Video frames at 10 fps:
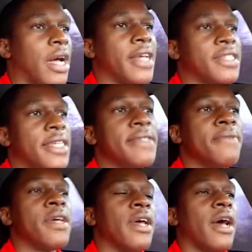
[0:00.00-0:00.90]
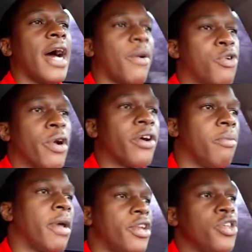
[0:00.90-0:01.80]
as in I would
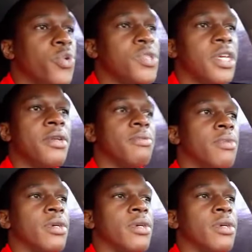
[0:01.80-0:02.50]
recommend using,